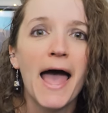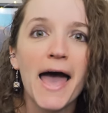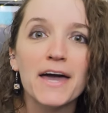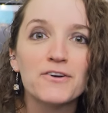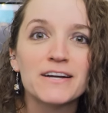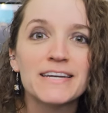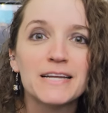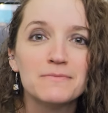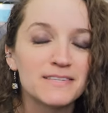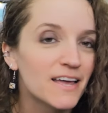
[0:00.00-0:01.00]
Hagrid
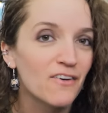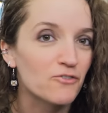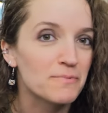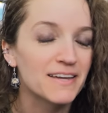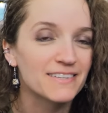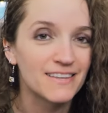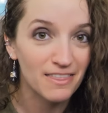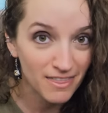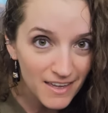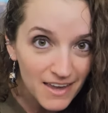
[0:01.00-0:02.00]
himself, because the
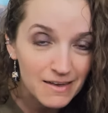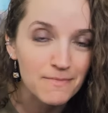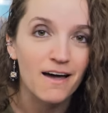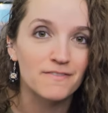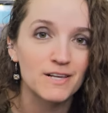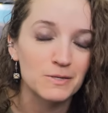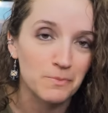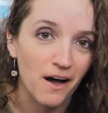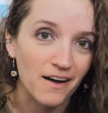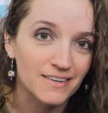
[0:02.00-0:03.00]
theme of this
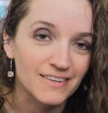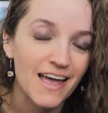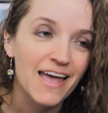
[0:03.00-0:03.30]
box